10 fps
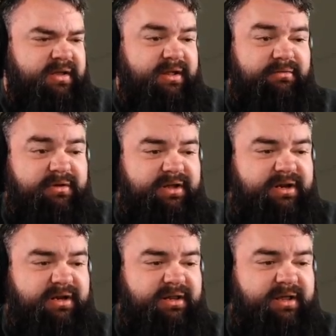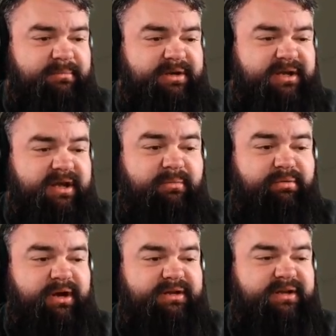They really didn't let me take a
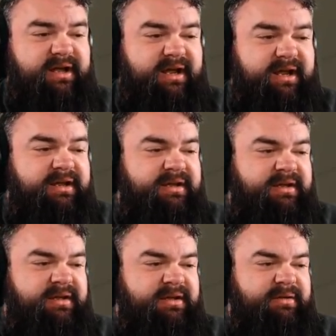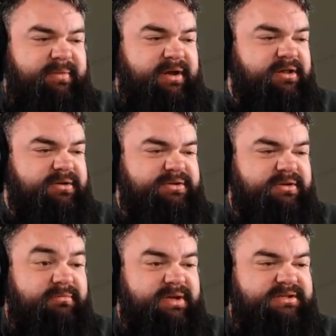break today. My clothes
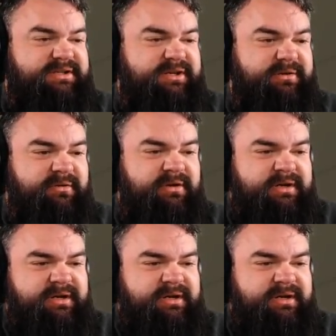are a mess, too.